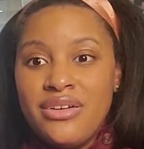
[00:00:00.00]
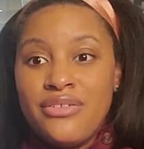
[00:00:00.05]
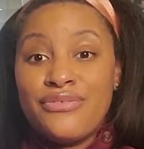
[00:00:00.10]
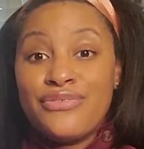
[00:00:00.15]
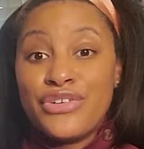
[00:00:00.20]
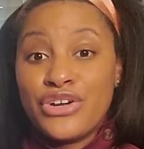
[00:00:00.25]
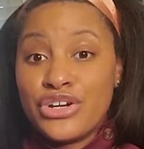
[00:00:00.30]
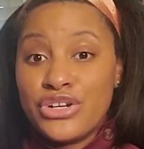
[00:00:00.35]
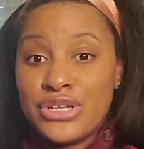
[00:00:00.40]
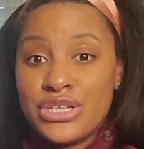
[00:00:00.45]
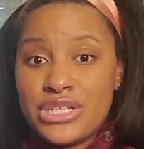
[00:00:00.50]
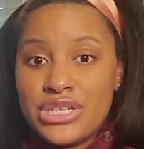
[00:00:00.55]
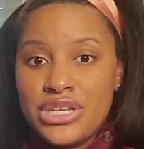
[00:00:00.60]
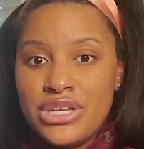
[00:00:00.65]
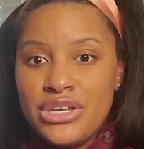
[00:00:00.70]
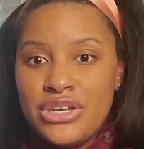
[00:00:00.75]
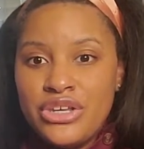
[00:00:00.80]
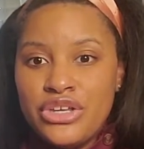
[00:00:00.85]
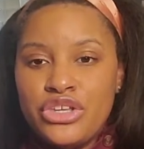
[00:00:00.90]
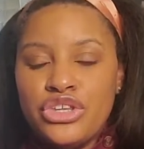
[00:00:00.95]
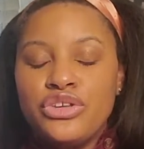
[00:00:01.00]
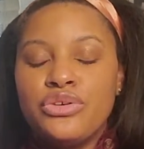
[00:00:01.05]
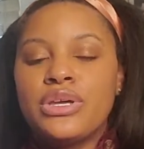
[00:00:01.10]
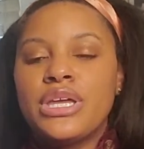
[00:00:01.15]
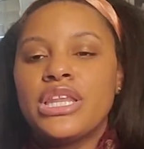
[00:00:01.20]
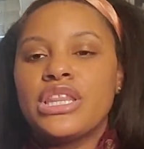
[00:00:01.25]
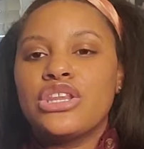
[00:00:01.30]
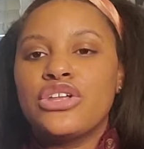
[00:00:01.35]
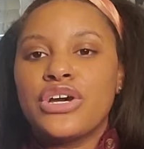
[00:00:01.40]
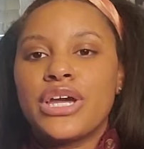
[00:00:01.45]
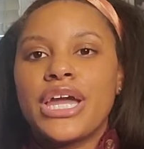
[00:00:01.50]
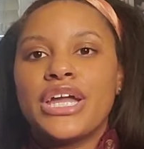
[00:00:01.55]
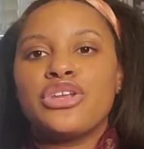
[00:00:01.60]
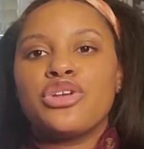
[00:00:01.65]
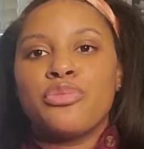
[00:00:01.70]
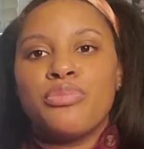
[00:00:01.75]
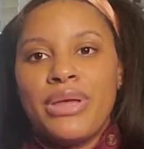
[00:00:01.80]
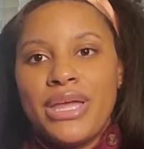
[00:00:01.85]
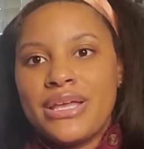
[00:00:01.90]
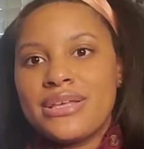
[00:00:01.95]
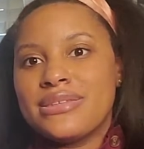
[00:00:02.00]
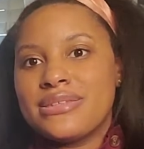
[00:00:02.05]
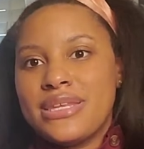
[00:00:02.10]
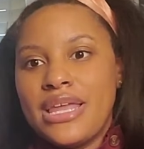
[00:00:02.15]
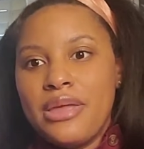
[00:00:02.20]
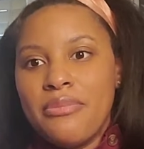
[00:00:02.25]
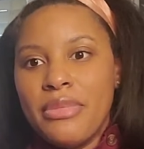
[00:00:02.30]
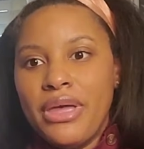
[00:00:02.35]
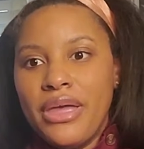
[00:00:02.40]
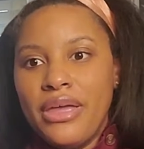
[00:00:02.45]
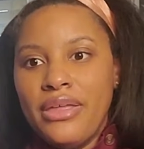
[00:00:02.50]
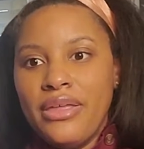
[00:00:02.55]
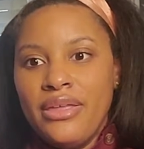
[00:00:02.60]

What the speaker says: First, you can look at your bank statement,